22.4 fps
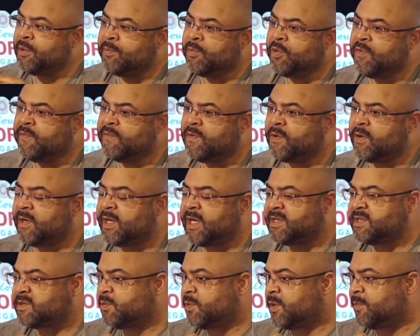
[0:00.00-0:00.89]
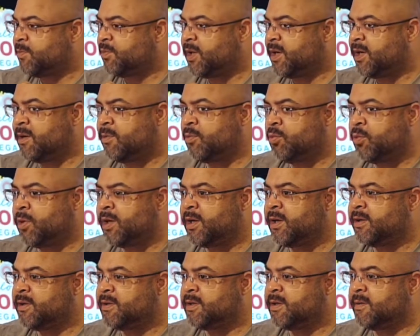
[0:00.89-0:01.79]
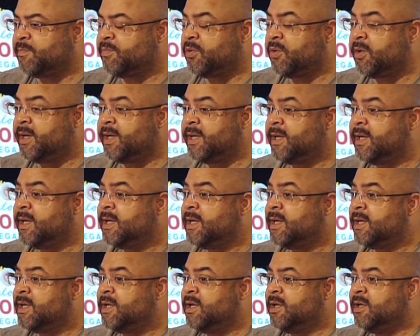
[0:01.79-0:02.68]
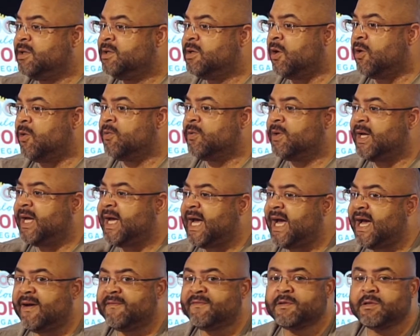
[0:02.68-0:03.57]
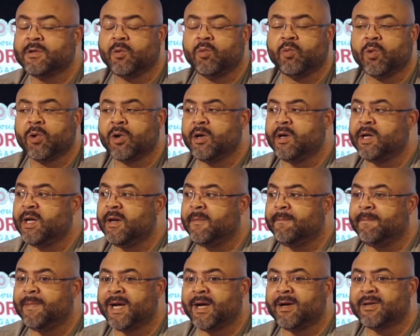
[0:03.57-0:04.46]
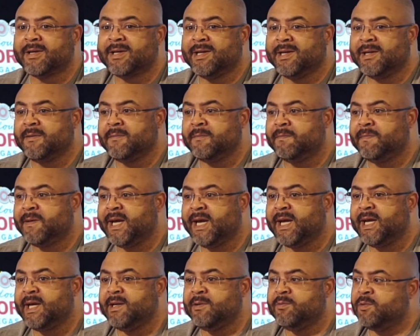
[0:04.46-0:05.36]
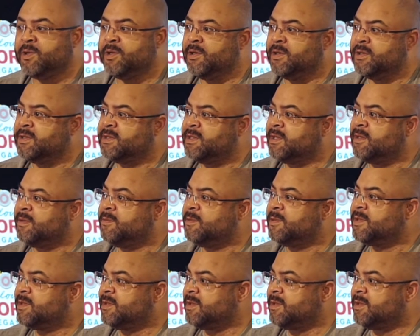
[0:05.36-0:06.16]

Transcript: moving on. I just want to bring up one other good point. You don't have to worry about getting paid when you're dealing with the